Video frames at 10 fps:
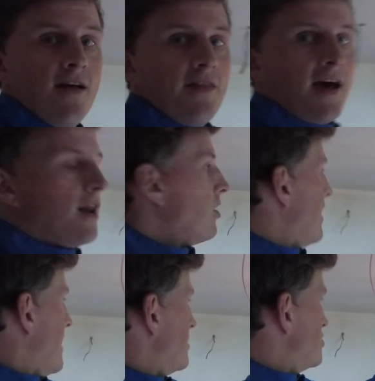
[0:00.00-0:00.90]
That
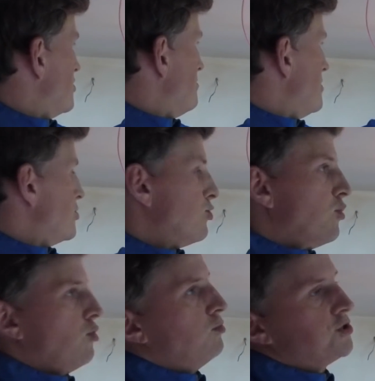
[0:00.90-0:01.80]
light actually in the middle
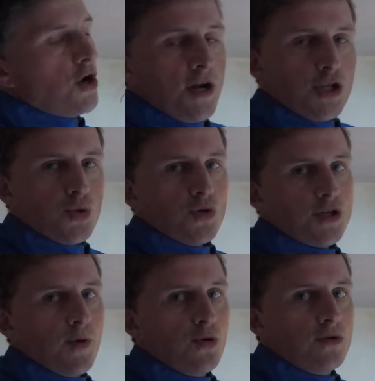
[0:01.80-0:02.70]
will turn into a
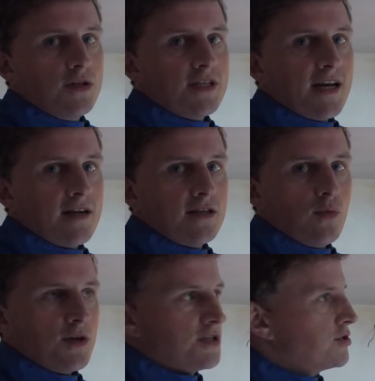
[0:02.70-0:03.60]
smoke detector
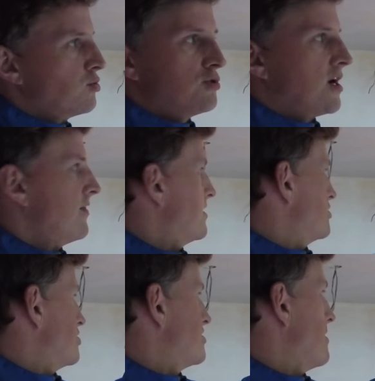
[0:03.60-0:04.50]
once it's all done. That's
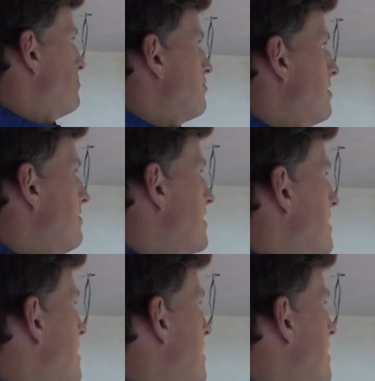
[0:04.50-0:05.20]
just temporary.